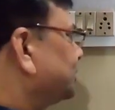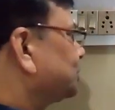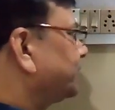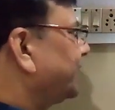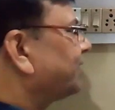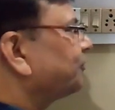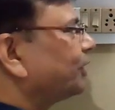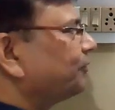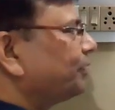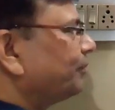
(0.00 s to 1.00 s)
So
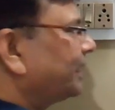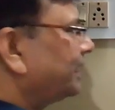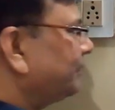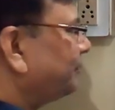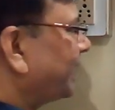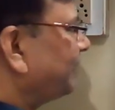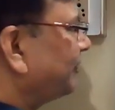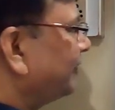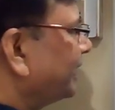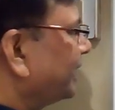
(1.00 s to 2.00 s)
therefore, if you multiply,
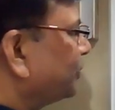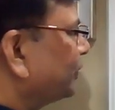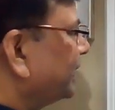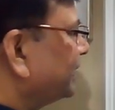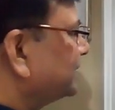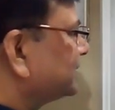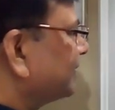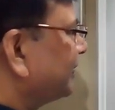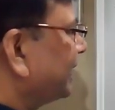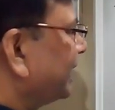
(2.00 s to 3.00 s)
we will get
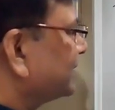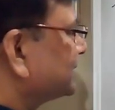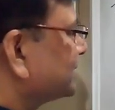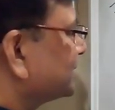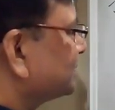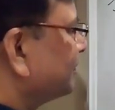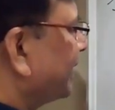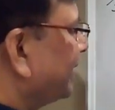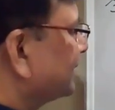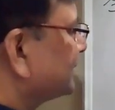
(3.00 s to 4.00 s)
27x
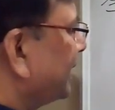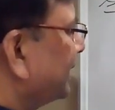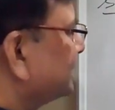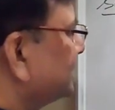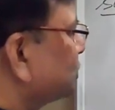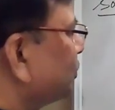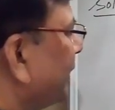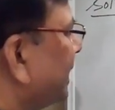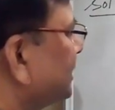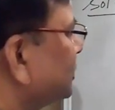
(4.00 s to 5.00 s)
minus x
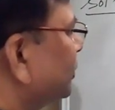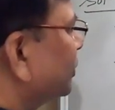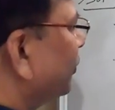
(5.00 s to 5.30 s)
square is equal